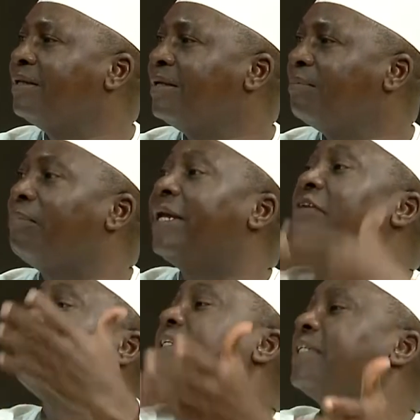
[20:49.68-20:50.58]

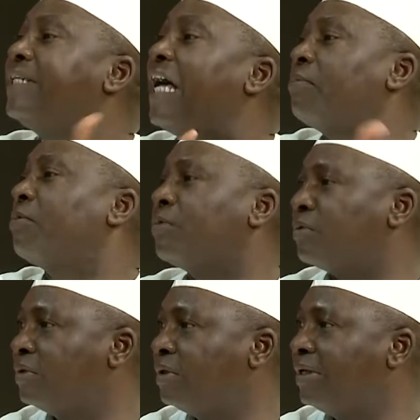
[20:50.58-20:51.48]
benefiting their people.
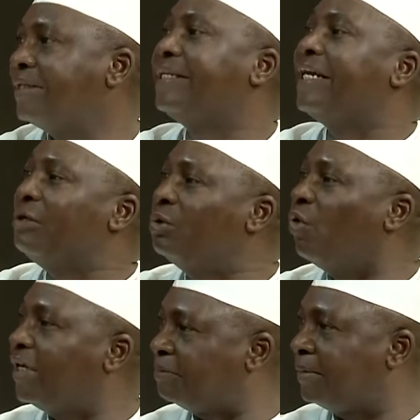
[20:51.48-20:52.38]
They know
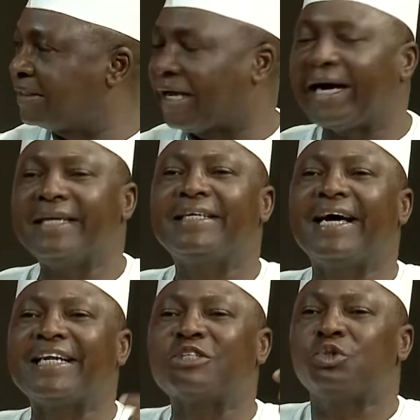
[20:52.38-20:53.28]
it better, and
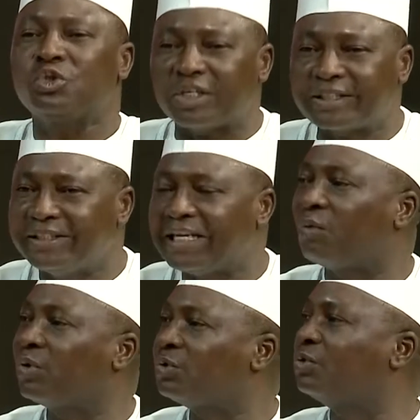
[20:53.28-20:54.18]
there is nothing that
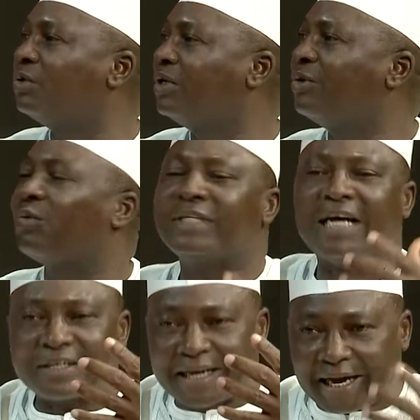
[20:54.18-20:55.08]
we do
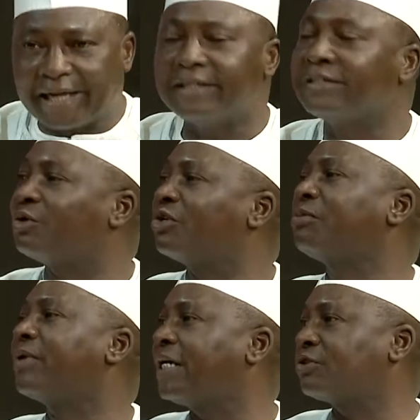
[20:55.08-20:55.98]
without carrying the
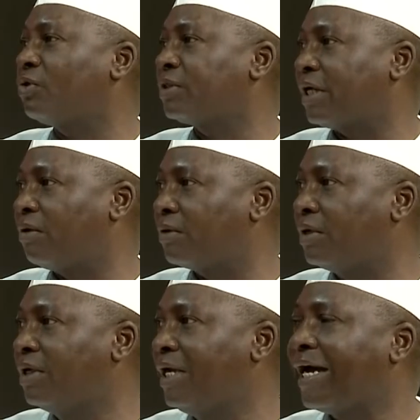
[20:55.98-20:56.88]
honorable councillors along.
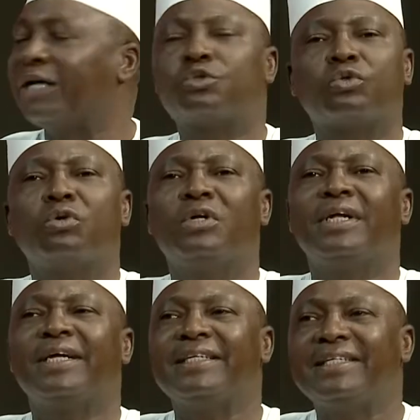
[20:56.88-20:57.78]
And so
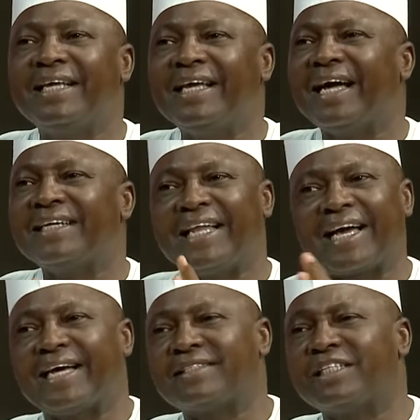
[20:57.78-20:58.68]
they,
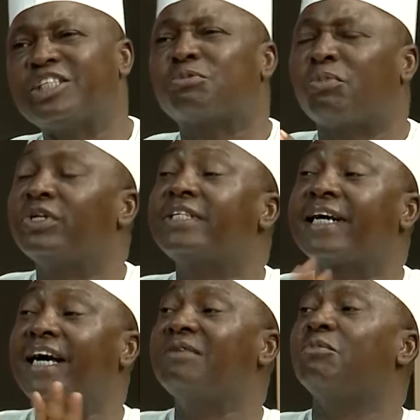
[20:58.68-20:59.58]
like I said, is
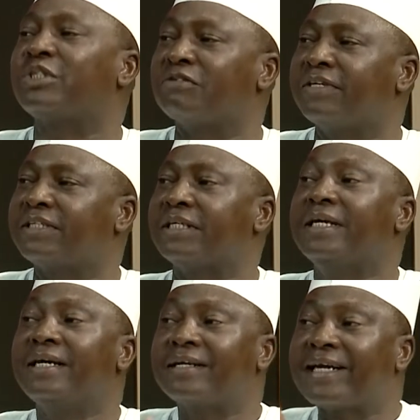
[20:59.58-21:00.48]
politically motivated.
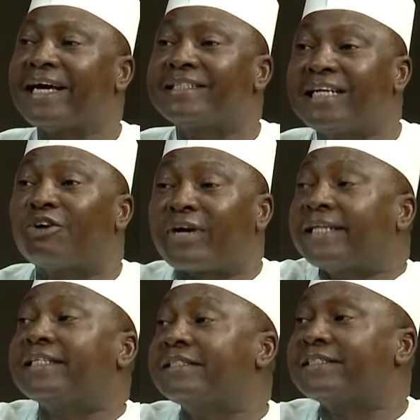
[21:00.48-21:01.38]
Right now,
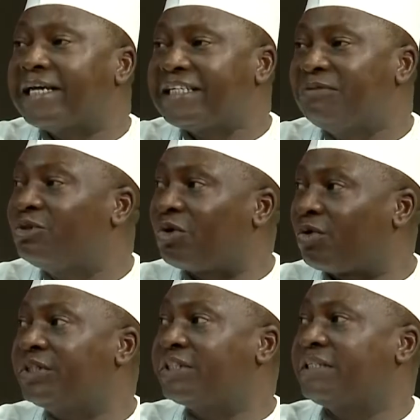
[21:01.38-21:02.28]
right inside them,
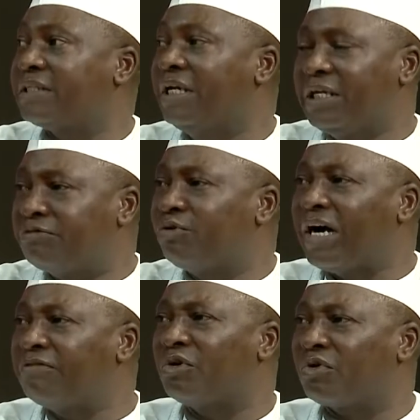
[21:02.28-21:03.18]
conscience, if you
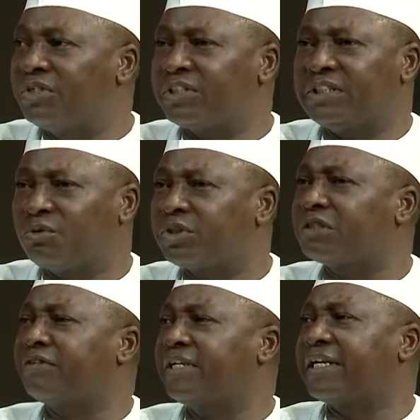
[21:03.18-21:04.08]
have your conscience, which is
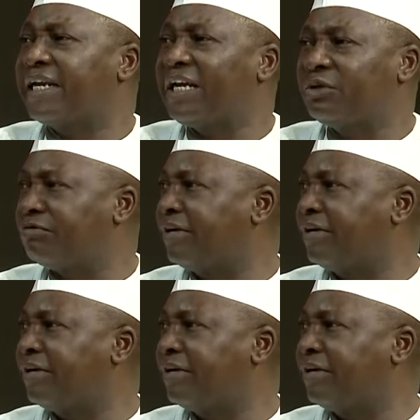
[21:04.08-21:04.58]
very clear, you fear